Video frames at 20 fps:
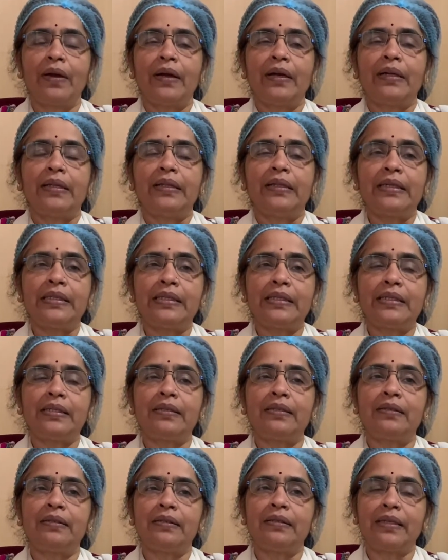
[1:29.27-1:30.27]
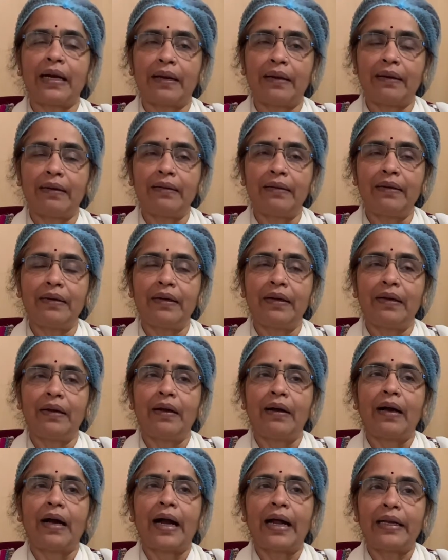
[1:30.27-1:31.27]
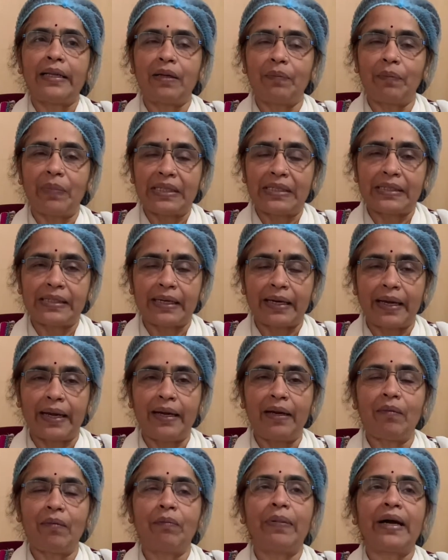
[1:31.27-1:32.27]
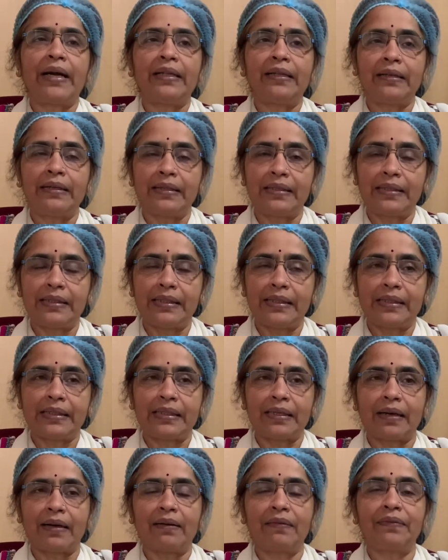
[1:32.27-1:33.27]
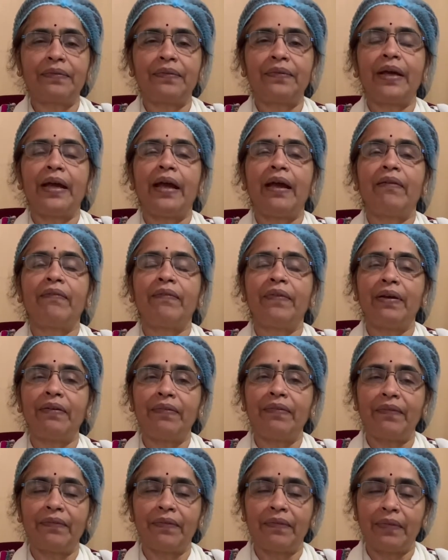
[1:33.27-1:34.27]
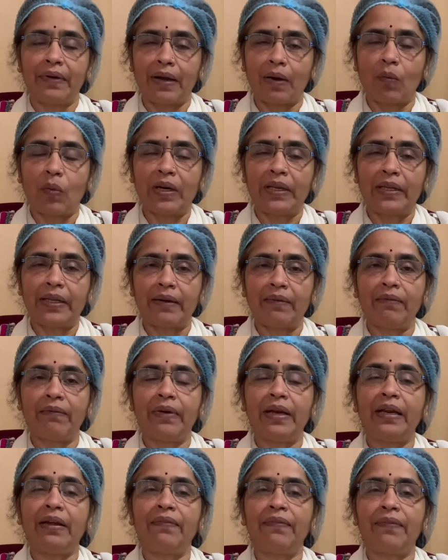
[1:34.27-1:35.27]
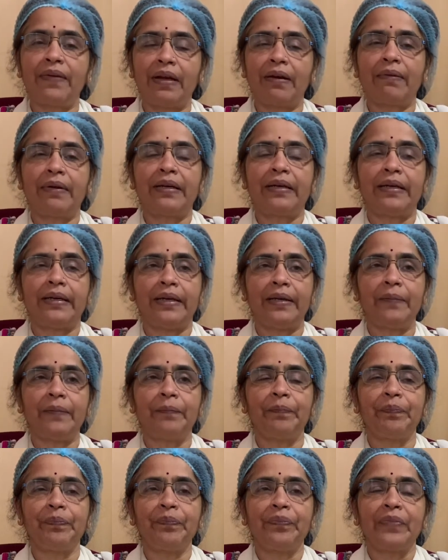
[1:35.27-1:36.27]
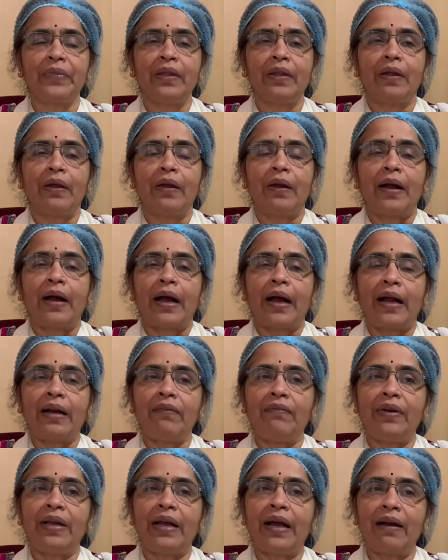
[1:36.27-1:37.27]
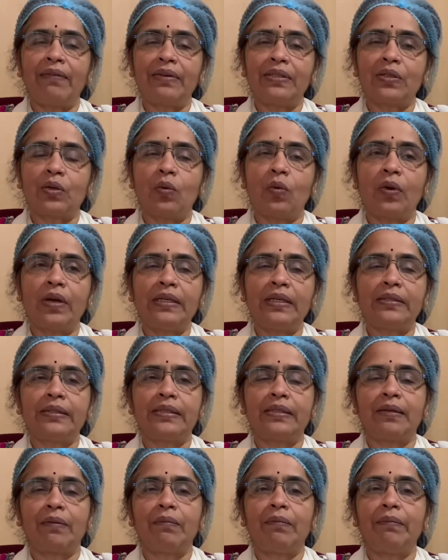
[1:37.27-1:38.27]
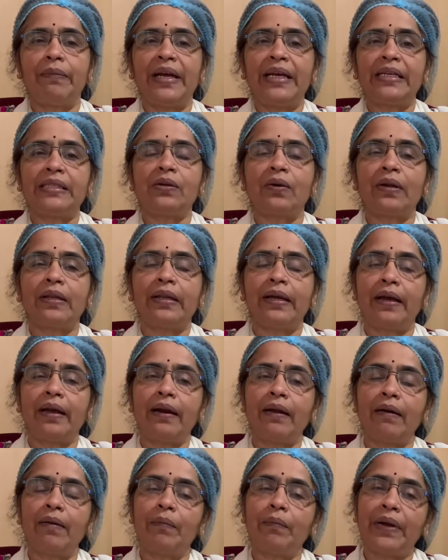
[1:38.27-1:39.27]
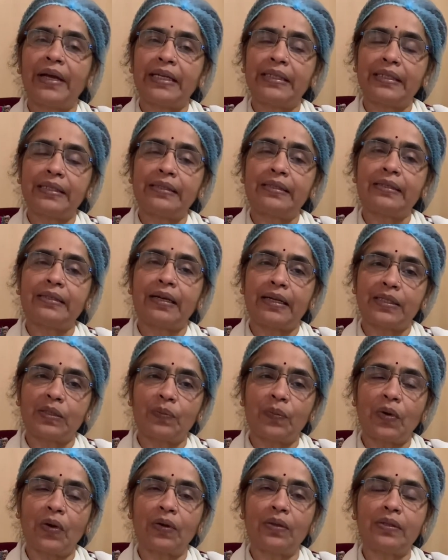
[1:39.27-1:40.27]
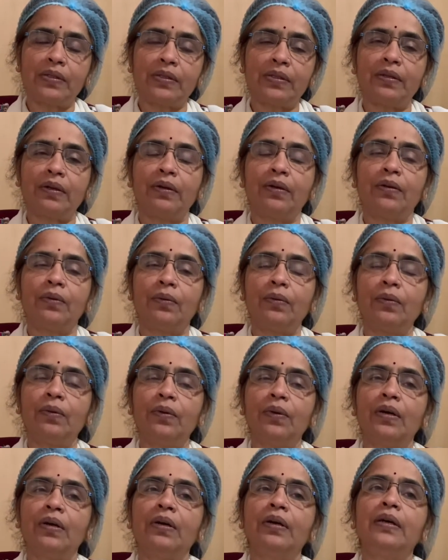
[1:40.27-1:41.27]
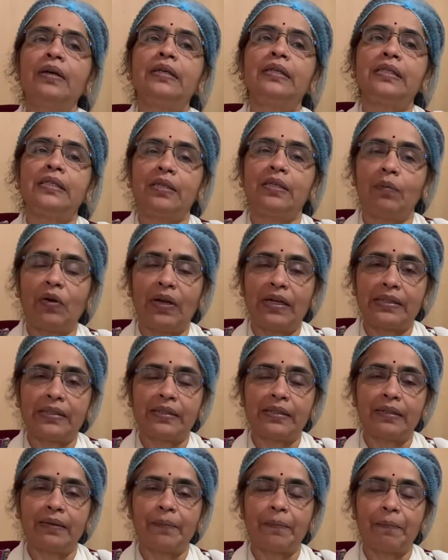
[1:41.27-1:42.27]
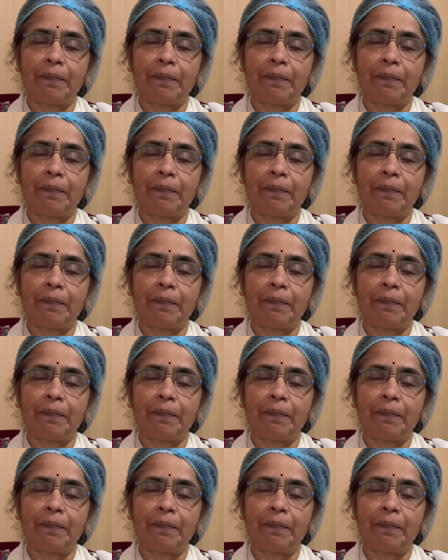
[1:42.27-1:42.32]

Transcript: This is done at the bedside by the nursing staff every now and then, very frequently, and we have a scoring system based on their patient's response to stimulus.